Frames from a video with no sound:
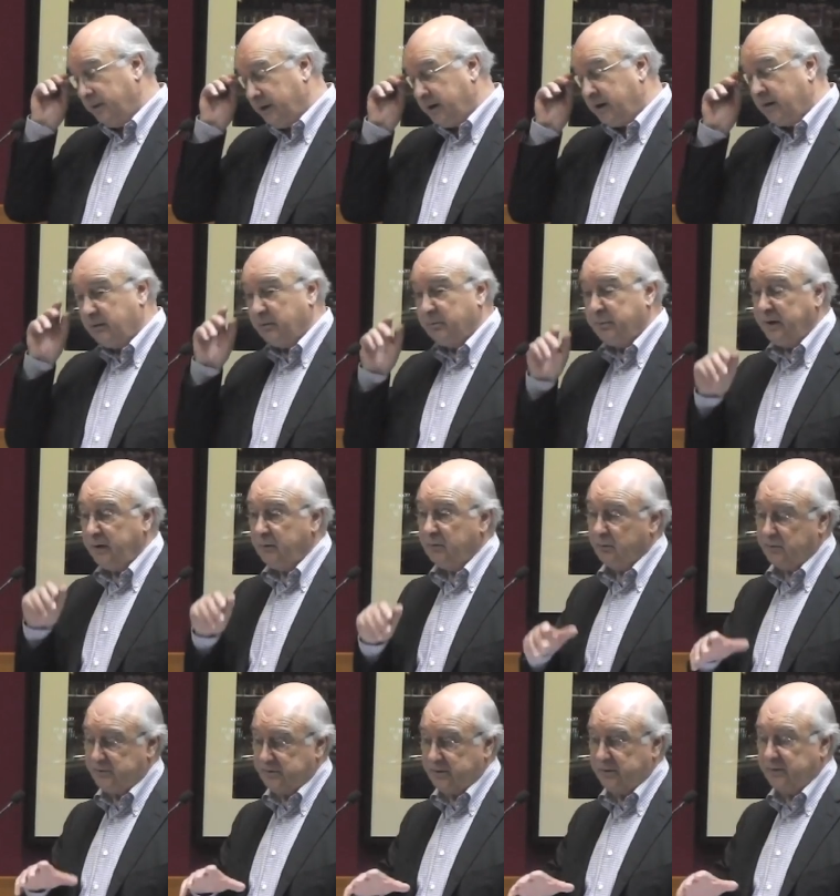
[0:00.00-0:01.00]
the, current
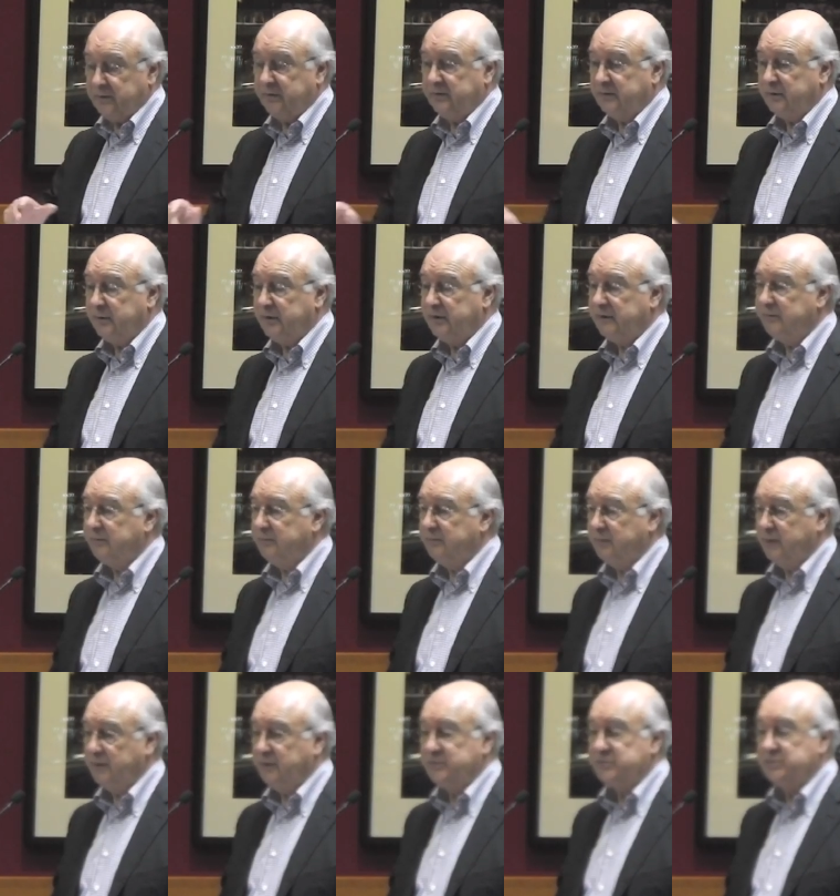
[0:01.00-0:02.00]
Penguin, which I think is the best
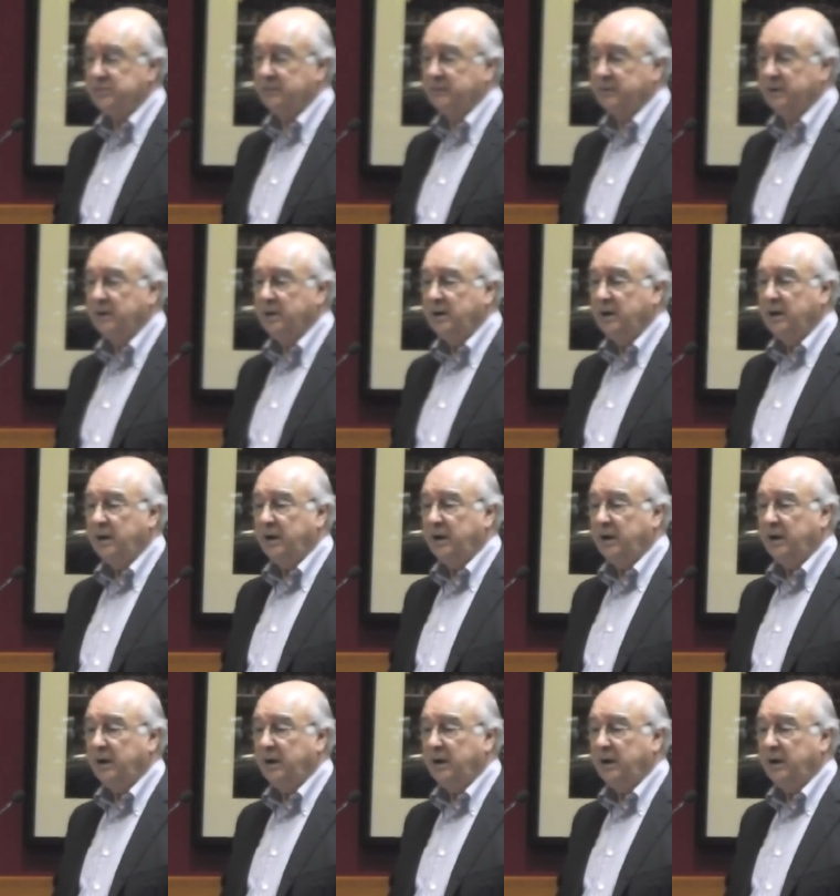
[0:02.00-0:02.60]
edition of it,